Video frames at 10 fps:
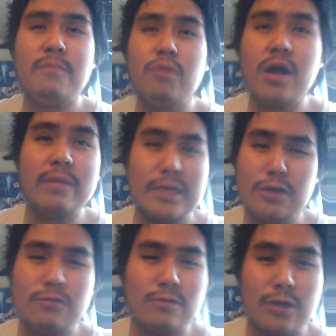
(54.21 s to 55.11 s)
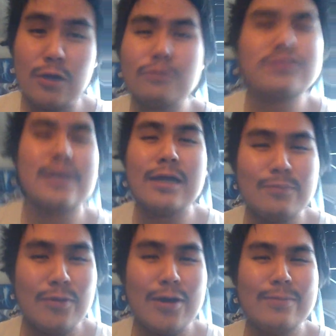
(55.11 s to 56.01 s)
probably go ghost hunting,
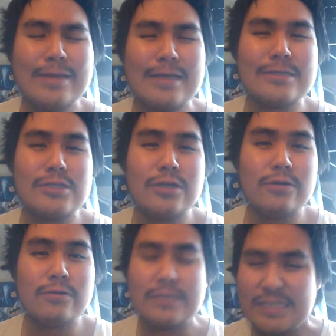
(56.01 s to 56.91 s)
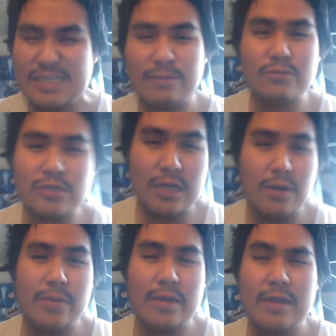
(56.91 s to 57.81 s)
probably, because, you know, December's
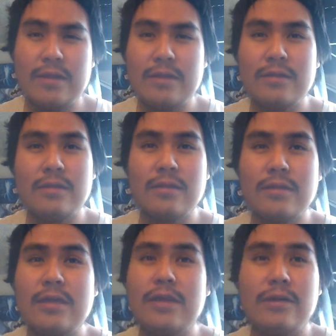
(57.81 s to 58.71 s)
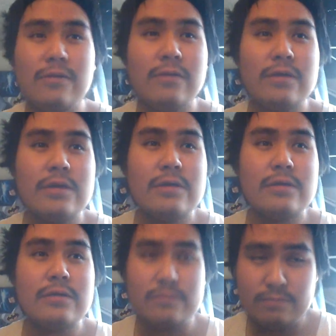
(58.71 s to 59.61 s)
coming, and, you know.
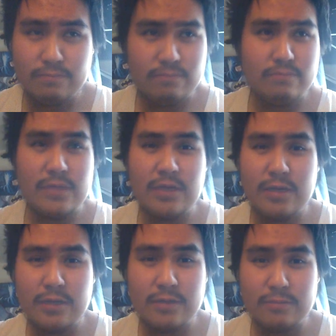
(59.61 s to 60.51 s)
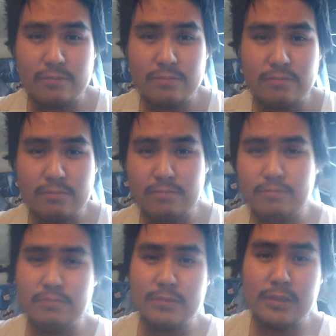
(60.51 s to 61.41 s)
And
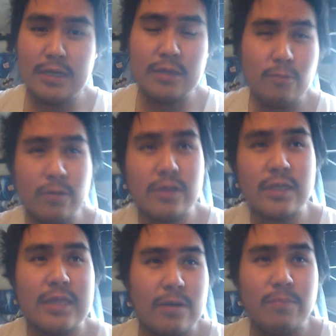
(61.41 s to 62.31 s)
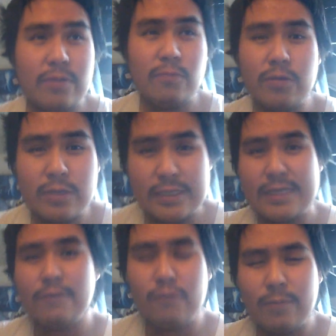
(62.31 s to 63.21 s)
the one thing that will be really
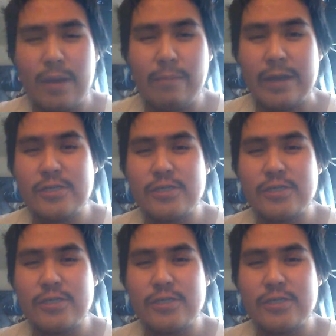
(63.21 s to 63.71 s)
different about my